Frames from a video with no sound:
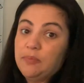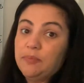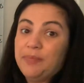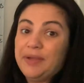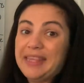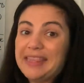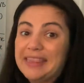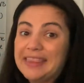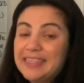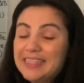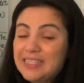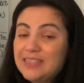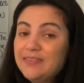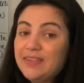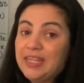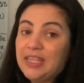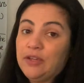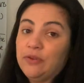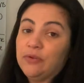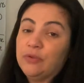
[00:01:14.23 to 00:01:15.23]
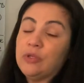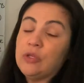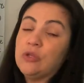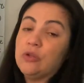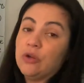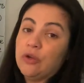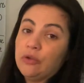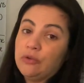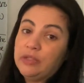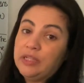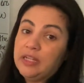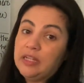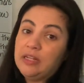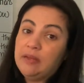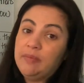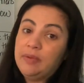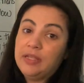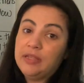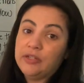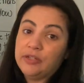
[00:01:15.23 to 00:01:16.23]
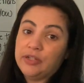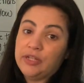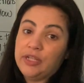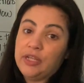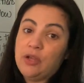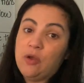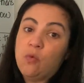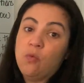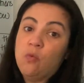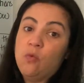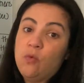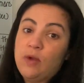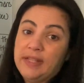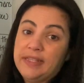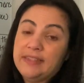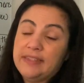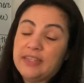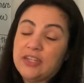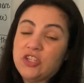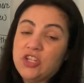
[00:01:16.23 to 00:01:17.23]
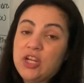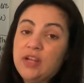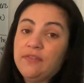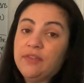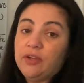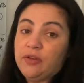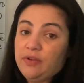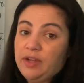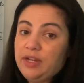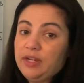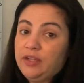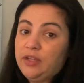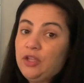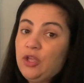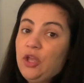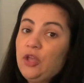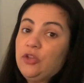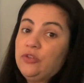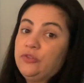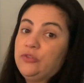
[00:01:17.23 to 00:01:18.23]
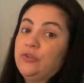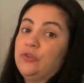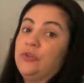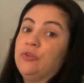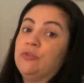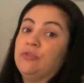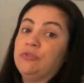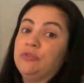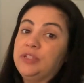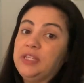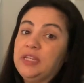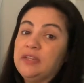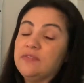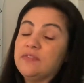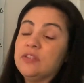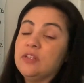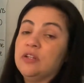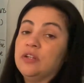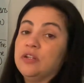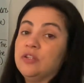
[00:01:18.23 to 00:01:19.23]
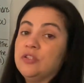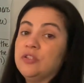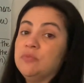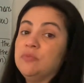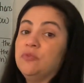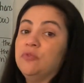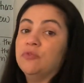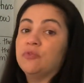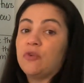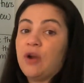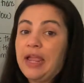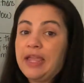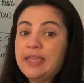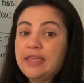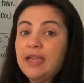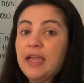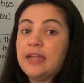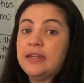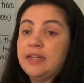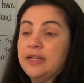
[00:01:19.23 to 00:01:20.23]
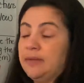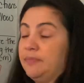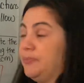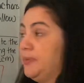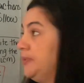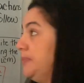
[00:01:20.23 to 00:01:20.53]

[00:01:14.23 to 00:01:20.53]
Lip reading: But in this video, you're only going to be learning one section of the grid, so you'll only have to learn to move right and up.